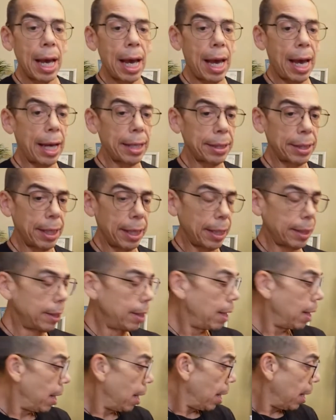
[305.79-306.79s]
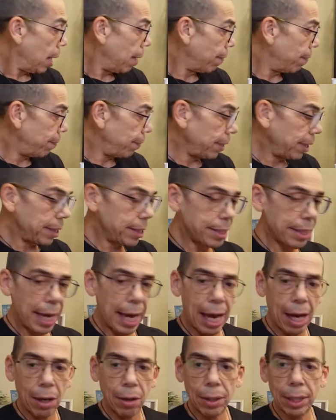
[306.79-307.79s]
And then it feeds
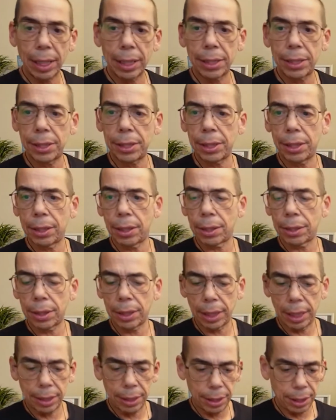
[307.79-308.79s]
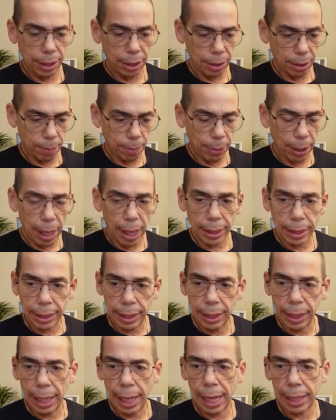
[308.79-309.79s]
out into your
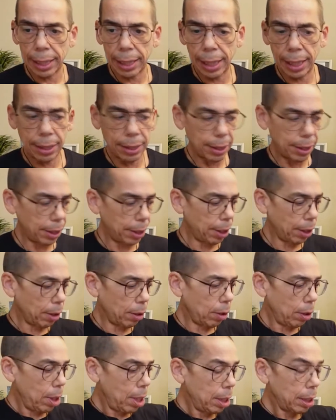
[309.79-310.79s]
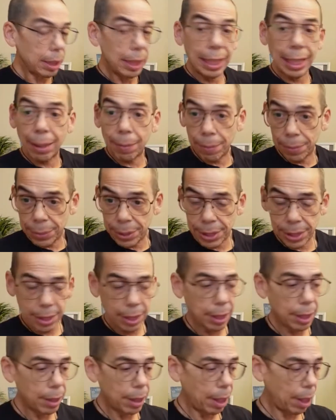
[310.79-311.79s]
body and into your
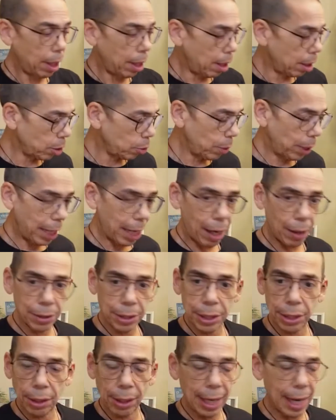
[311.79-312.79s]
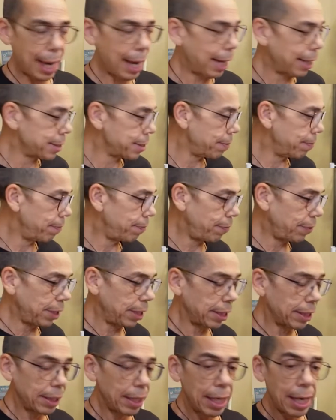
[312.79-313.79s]
limbs, all the way out to your hands and
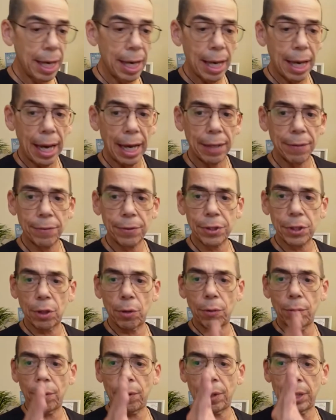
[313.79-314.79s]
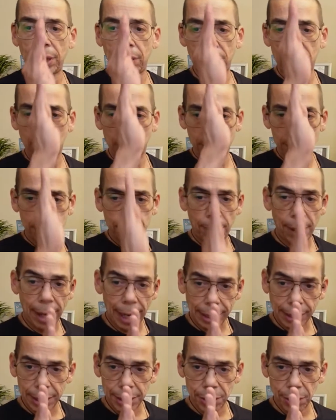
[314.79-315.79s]
feet. And so your
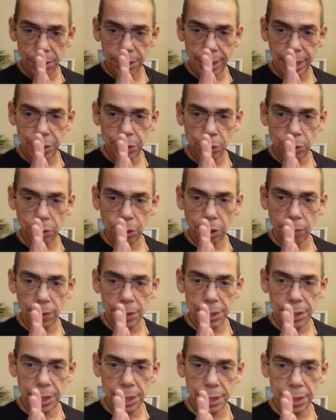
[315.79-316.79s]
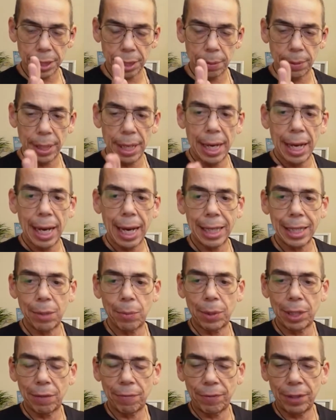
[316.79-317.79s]
spine is your central nervous system, and
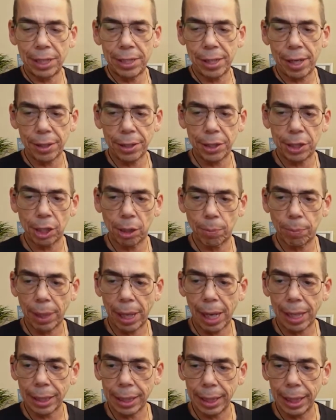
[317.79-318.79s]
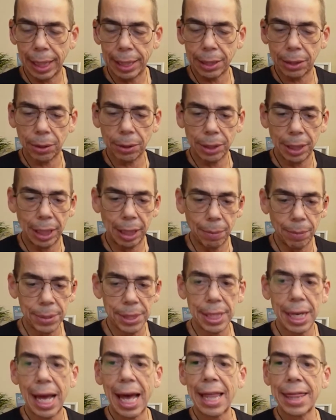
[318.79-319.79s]
then when it feeds out to your body and your
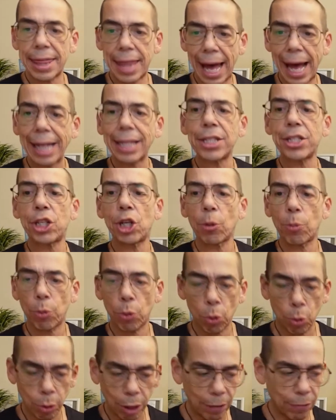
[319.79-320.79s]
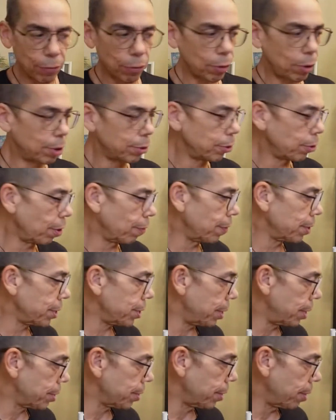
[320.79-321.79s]
limbs, that's your peripheral
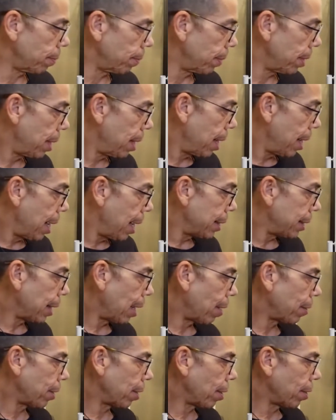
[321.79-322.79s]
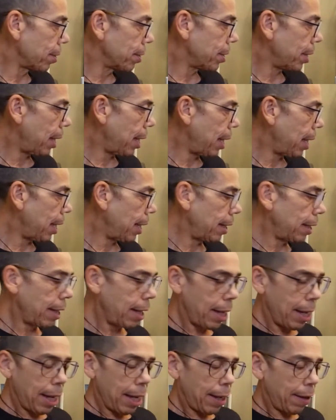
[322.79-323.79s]
nervous system. Now there is
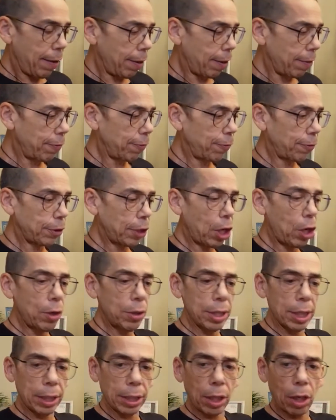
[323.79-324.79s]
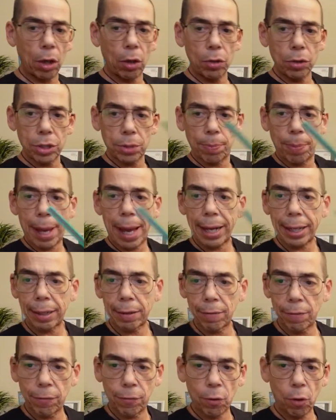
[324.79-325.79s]
a flow that goes back
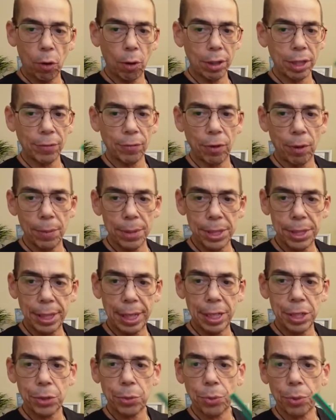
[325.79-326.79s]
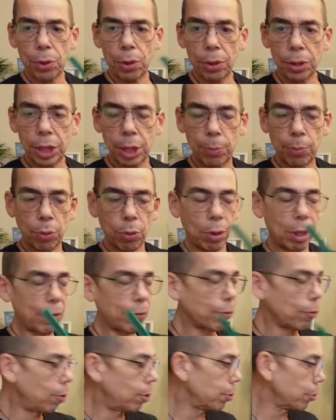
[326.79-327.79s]
and forth from central to
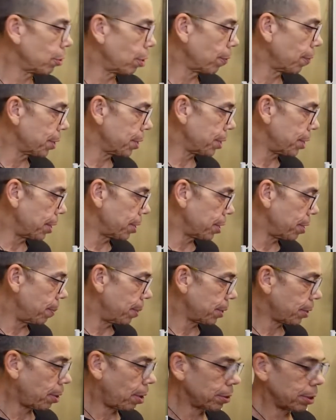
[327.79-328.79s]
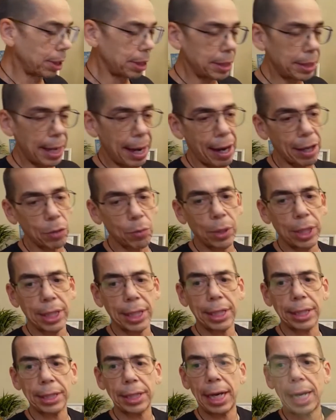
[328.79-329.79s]
peripheral nervous system. It's called a
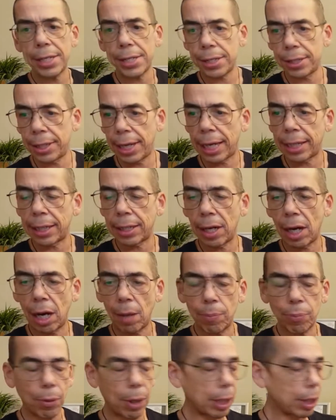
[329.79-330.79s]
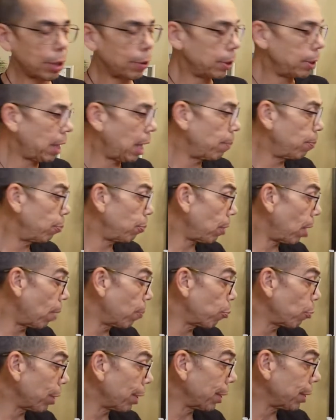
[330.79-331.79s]
downregulation and an
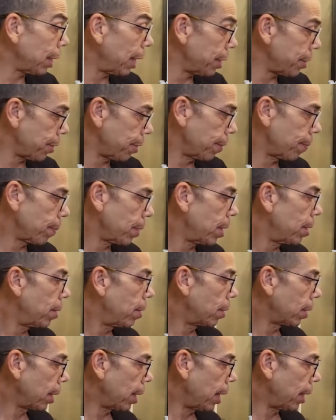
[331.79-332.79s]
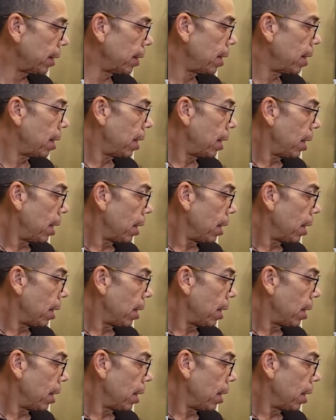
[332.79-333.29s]
upregulation, okay?